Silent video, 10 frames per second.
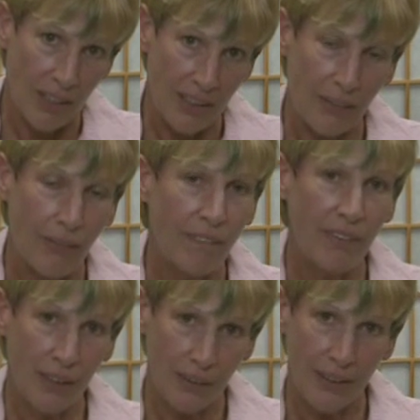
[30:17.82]
They were
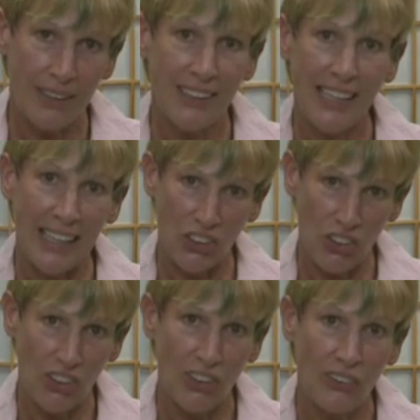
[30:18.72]
very attached
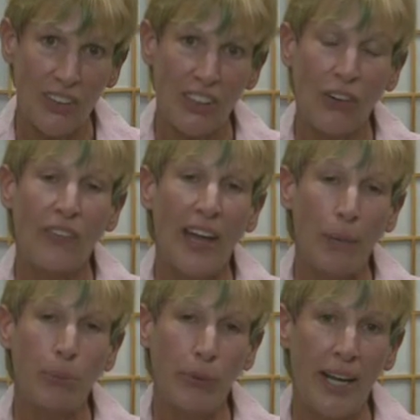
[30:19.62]
to their ego,
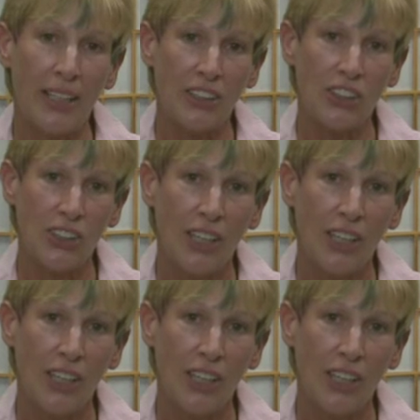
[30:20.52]
that branch,